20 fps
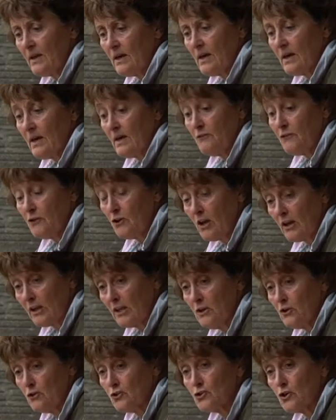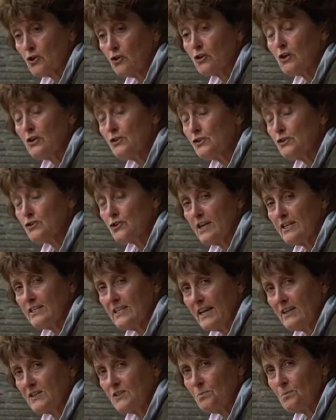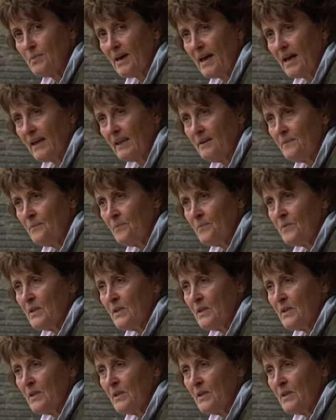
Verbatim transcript: if you're lucky, your dog will go straight out and back.